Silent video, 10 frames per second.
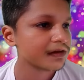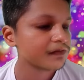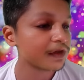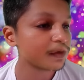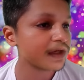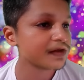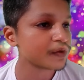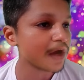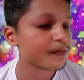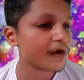With one
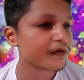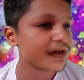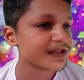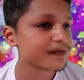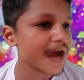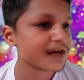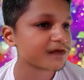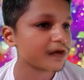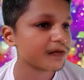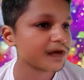swipe of her
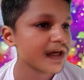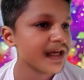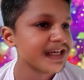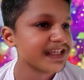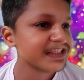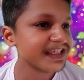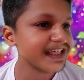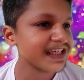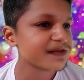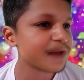smartphone,
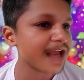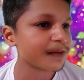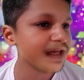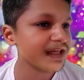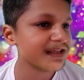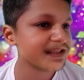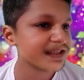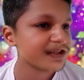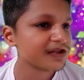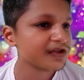she is blackmailed
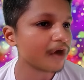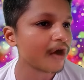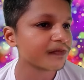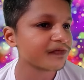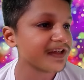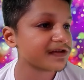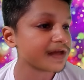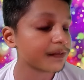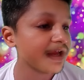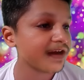Dom with
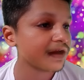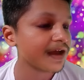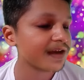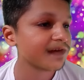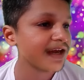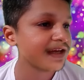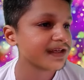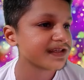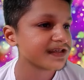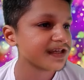some
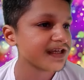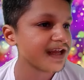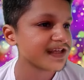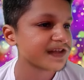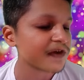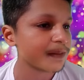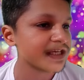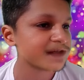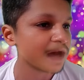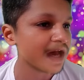inconvenient details from
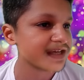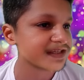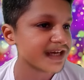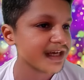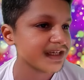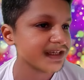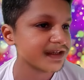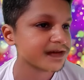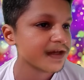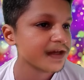his past and he
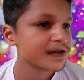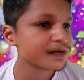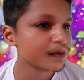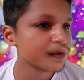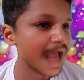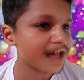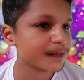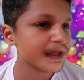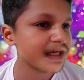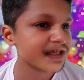is soon
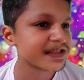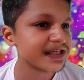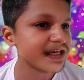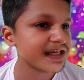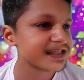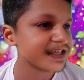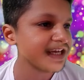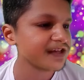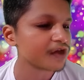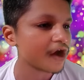helping her steal a
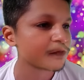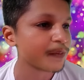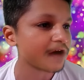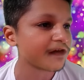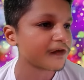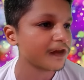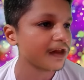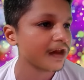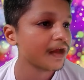series of powerful